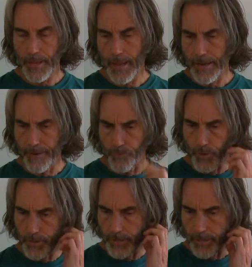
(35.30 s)
then
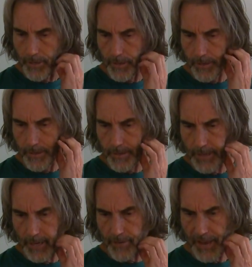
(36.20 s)
really
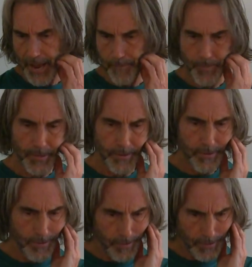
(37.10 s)
things happened.
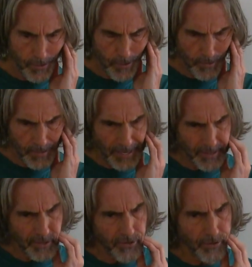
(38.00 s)
So
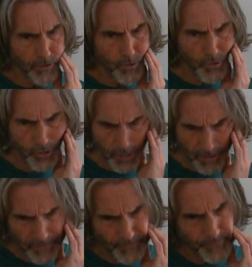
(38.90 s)
like the
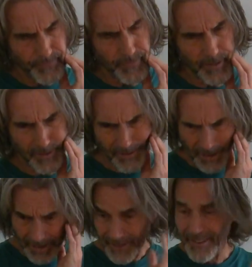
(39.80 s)
solution,
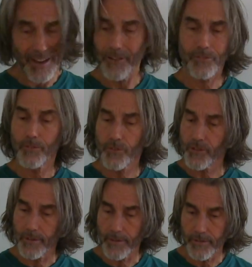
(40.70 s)
and it's not a
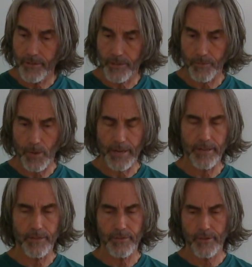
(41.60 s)
solution, it's just what
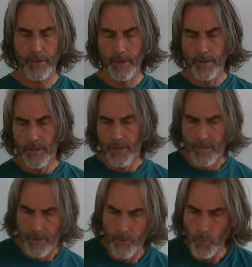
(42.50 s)
is,
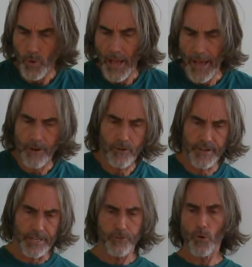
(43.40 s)
had
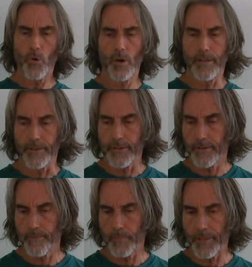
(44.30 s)
already dawned,
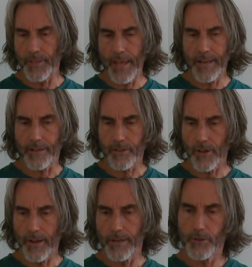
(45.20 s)
but then it
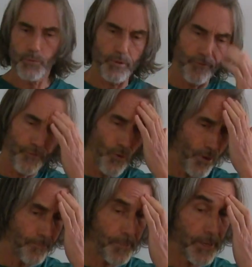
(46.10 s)
started to
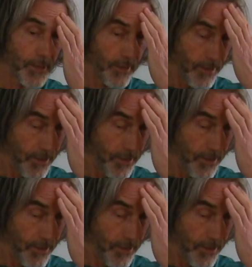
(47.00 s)
inform me